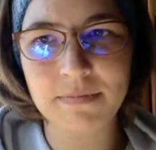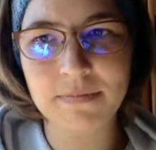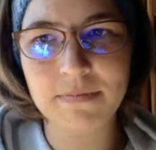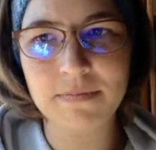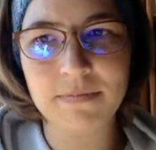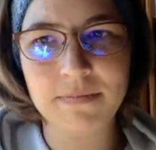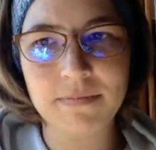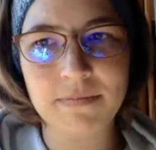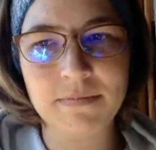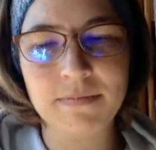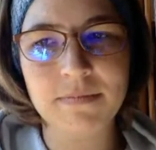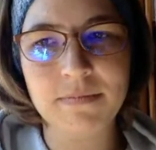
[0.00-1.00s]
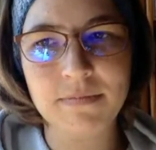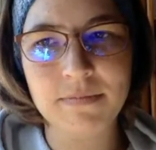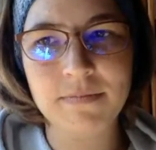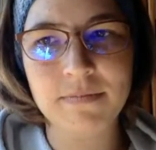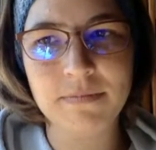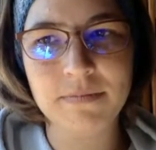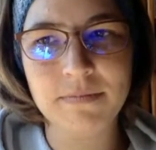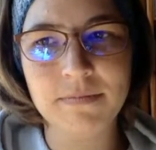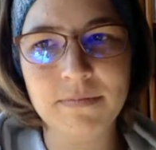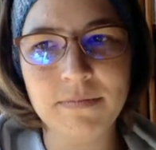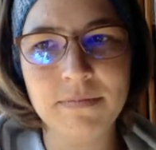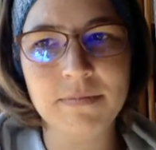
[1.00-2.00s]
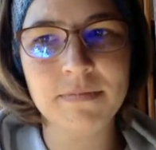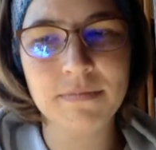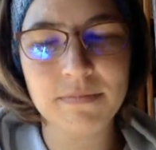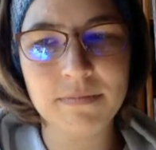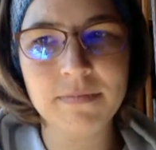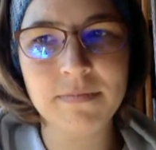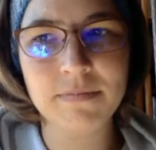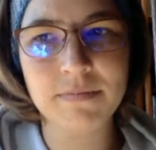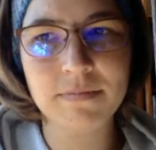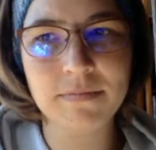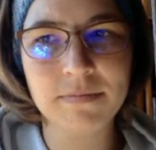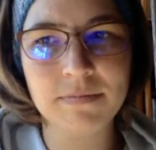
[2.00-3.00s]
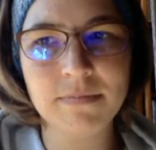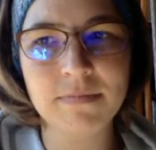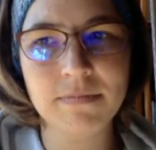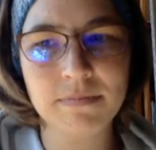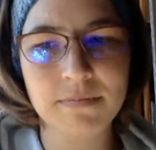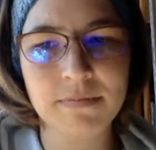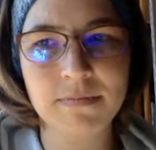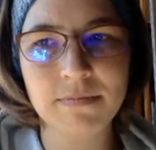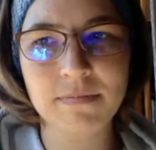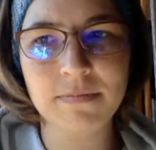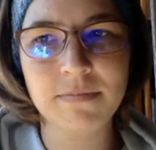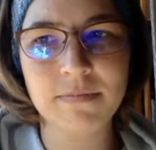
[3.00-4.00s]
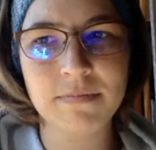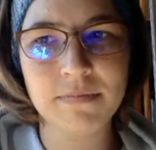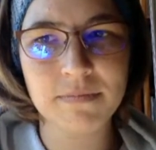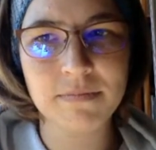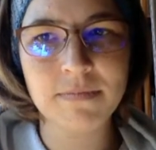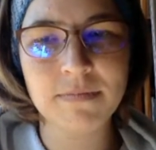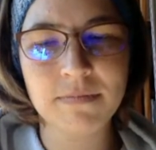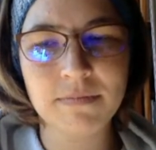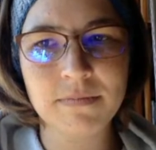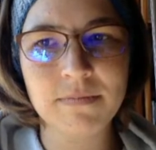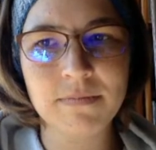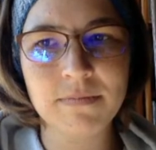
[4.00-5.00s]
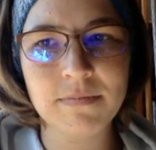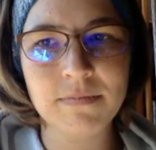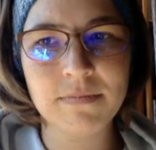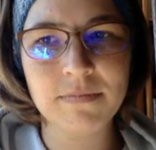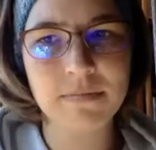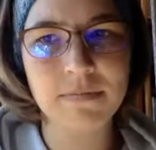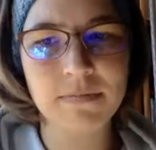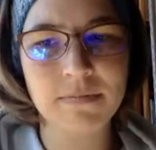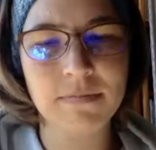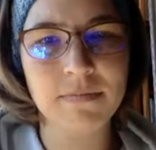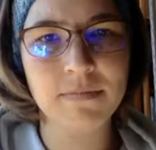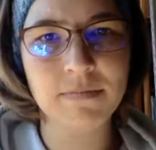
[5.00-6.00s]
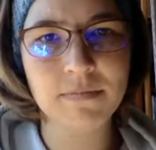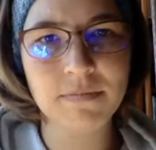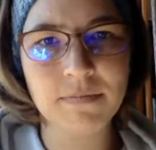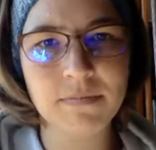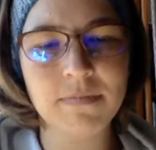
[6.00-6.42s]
(not speaking)